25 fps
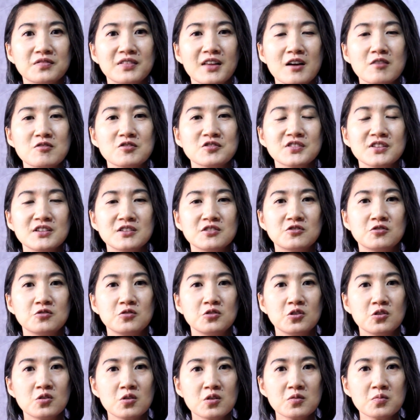flowers into
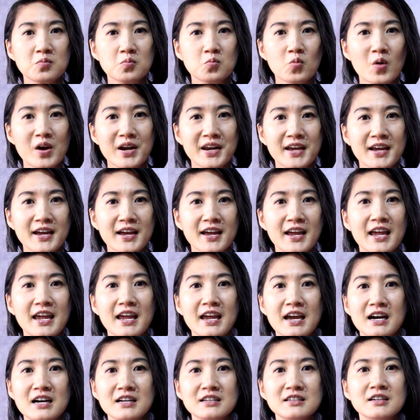your wedding
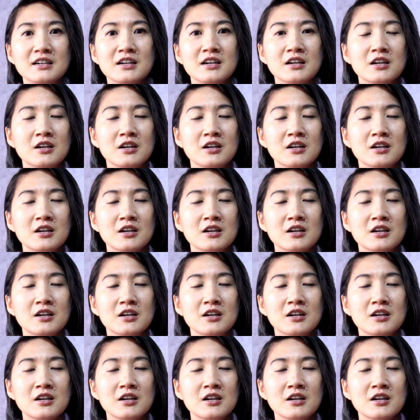and